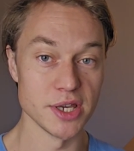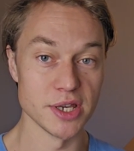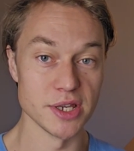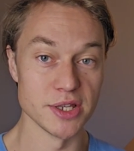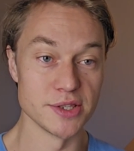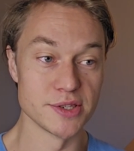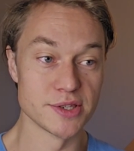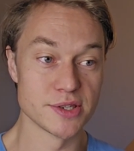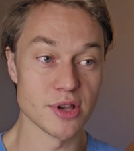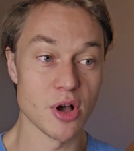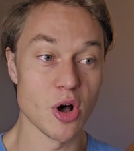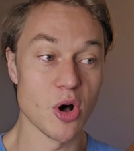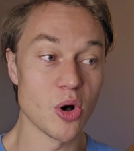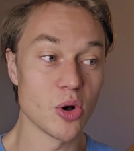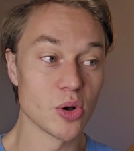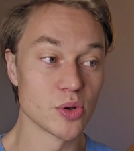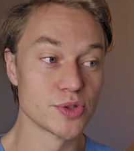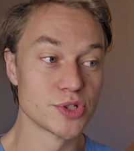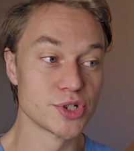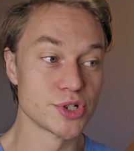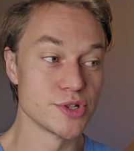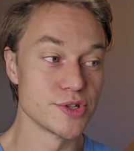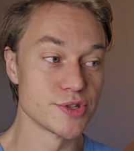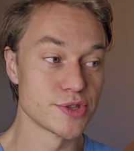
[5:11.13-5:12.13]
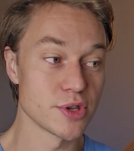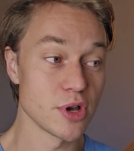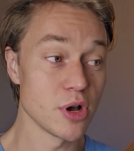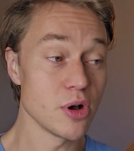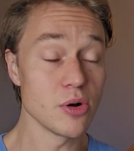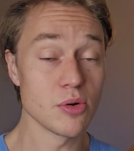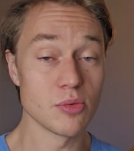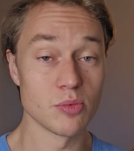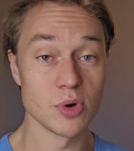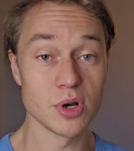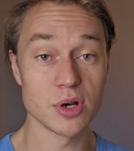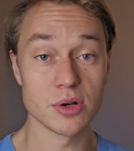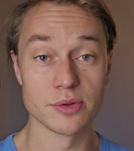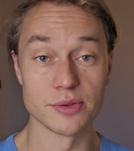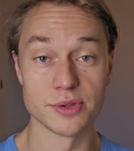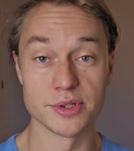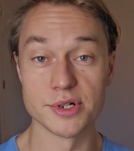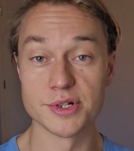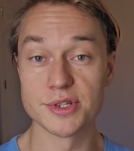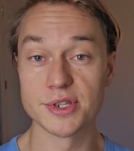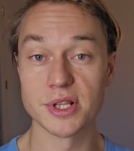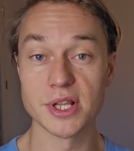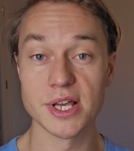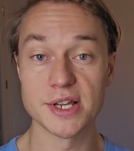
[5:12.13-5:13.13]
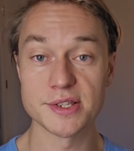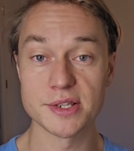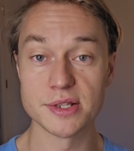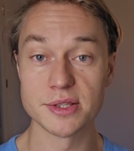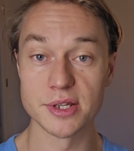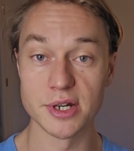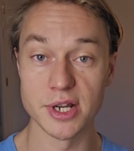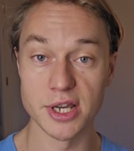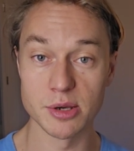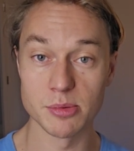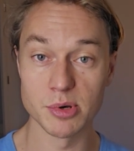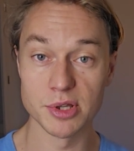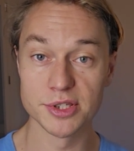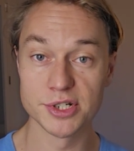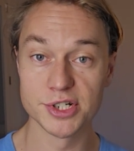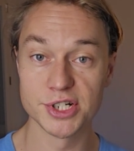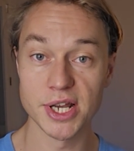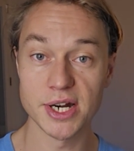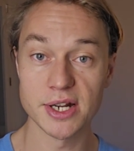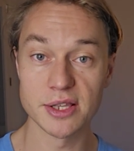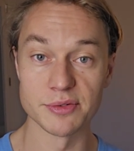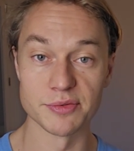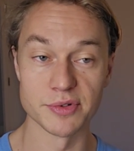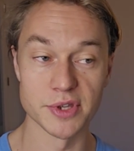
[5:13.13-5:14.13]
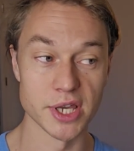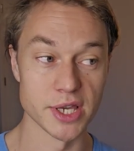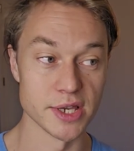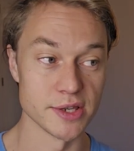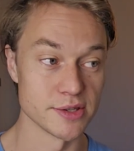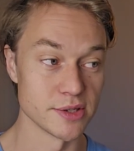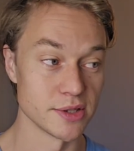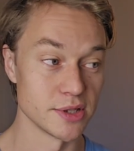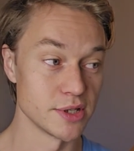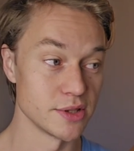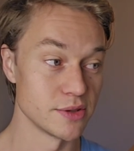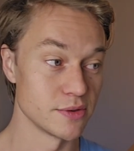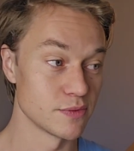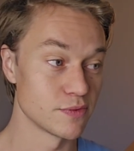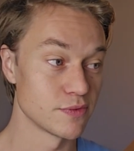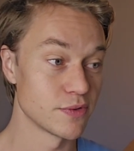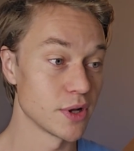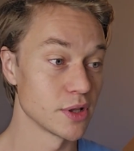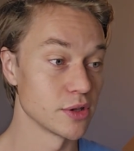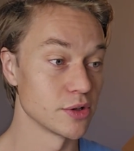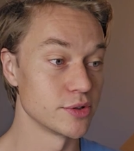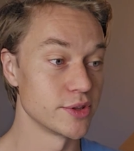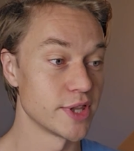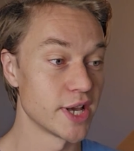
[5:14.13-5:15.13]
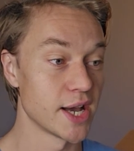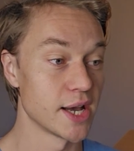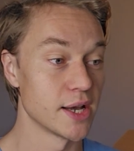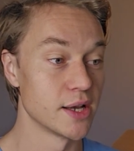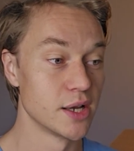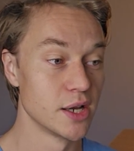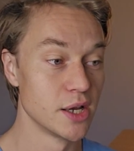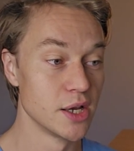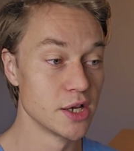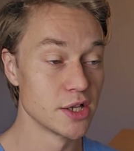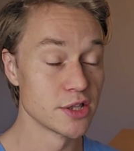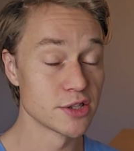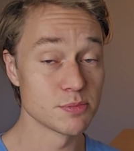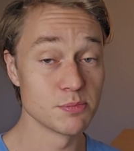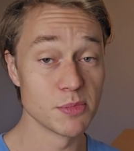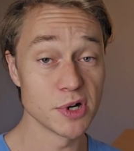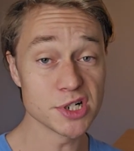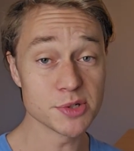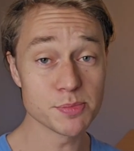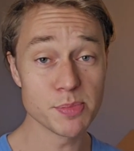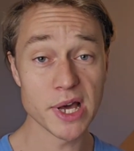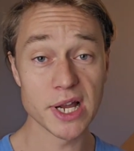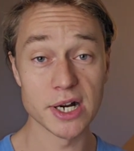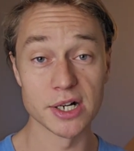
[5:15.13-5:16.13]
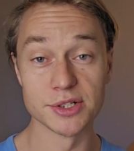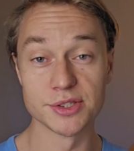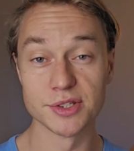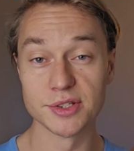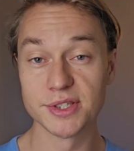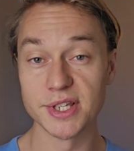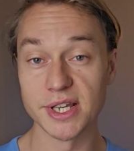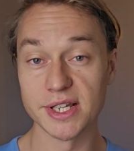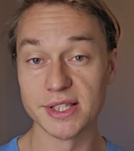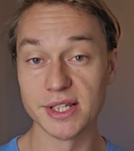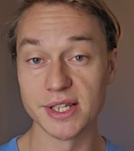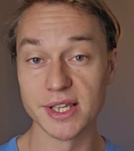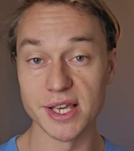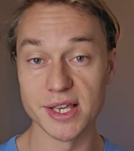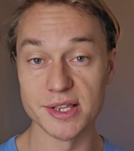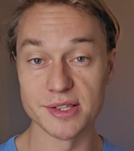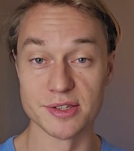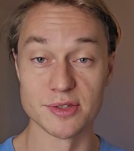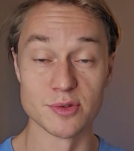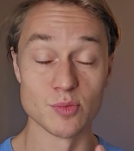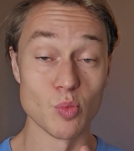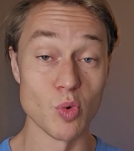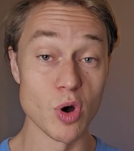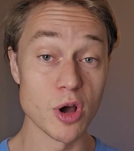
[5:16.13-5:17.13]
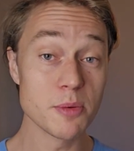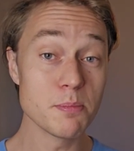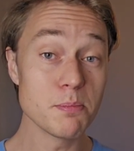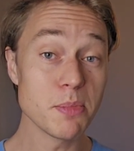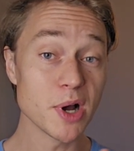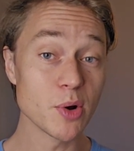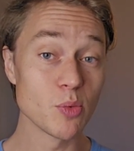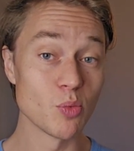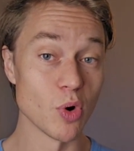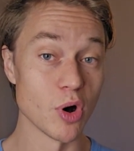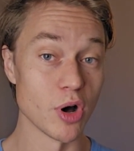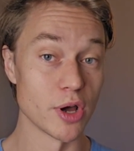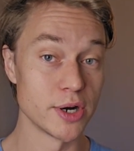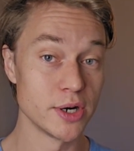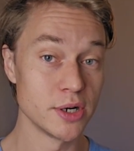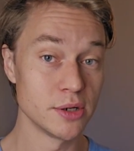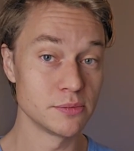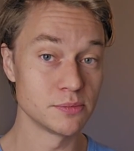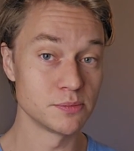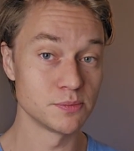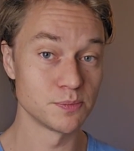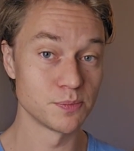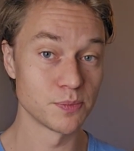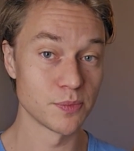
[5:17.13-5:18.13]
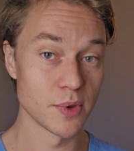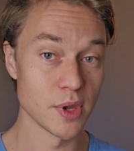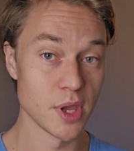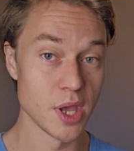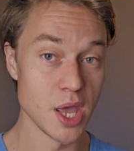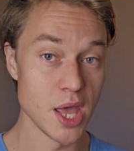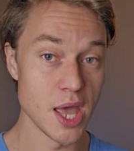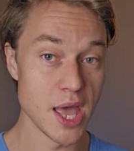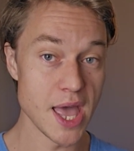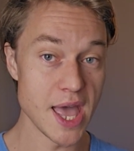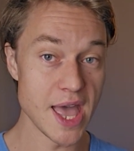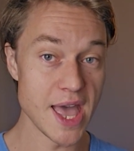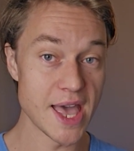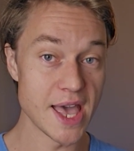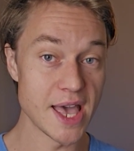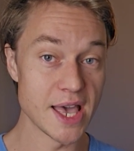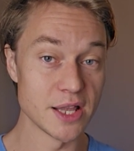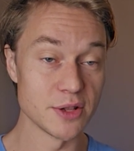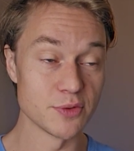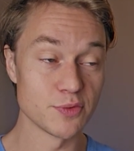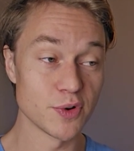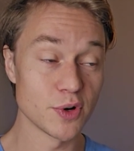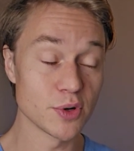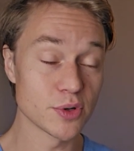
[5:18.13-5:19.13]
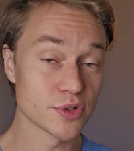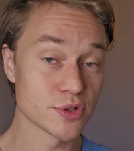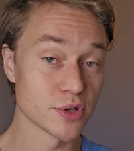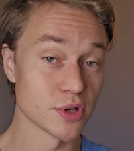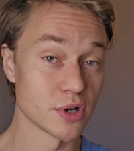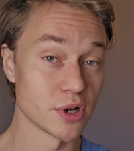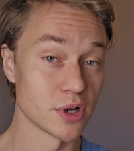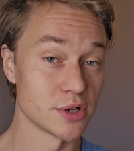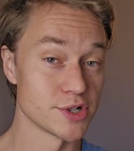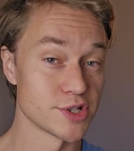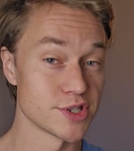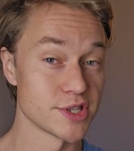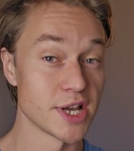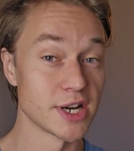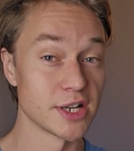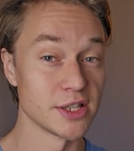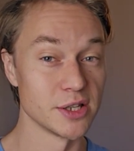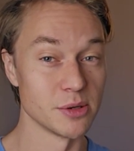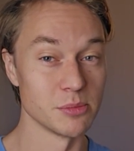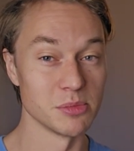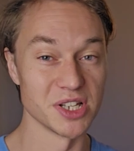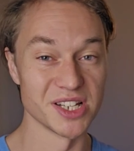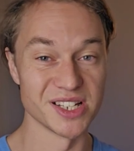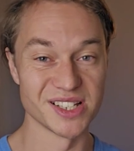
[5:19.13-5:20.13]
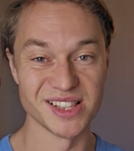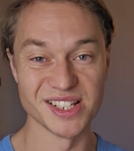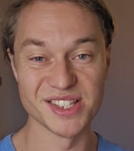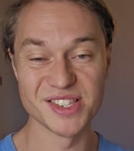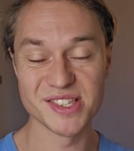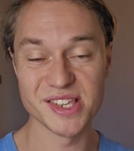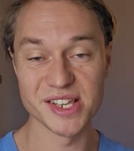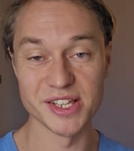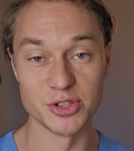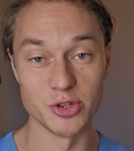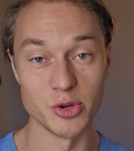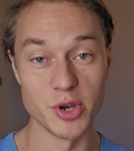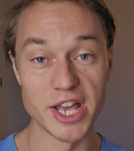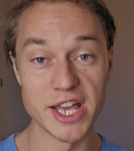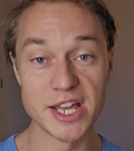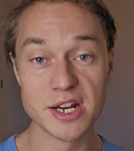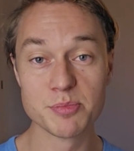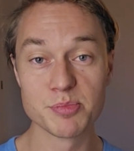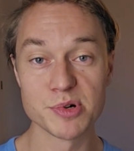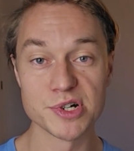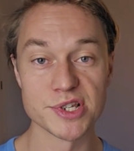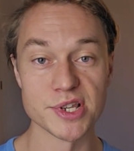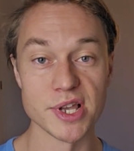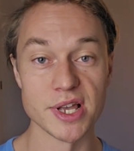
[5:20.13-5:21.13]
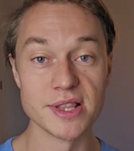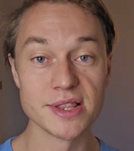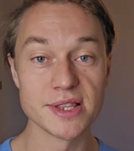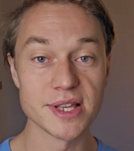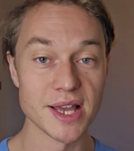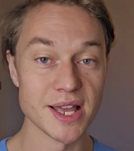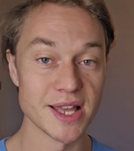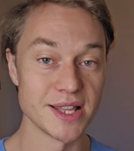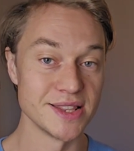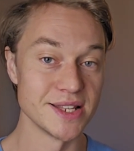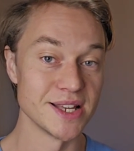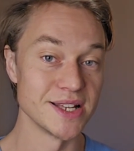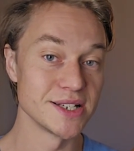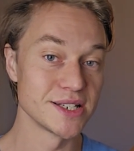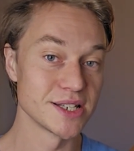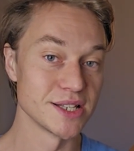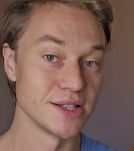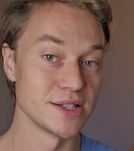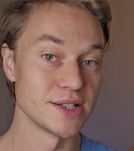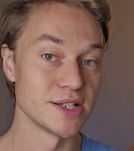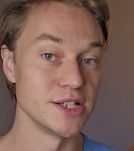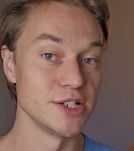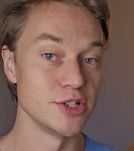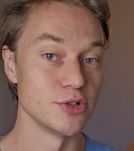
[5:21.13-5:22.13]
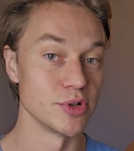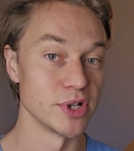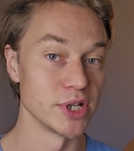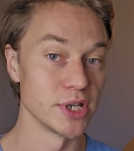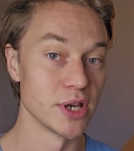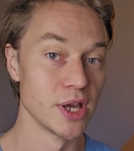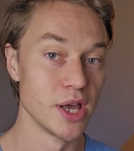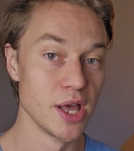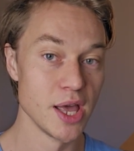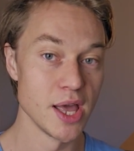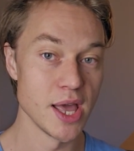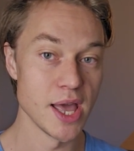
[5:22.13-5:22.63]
It's all just, oh, well, there's a lesson today about the genitive case, and then follow that. It's much better to take the cases one by one and focus on understanding them, like let's say to 80%, and then continuing.